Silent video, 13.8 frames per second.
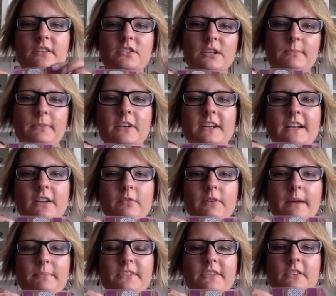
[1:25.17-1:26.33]
Jamberry nail
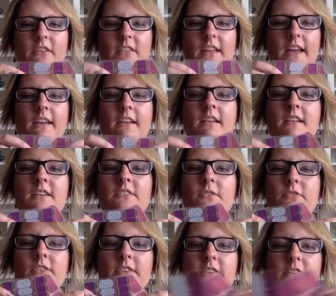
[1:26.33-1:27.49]
wraps look like. So this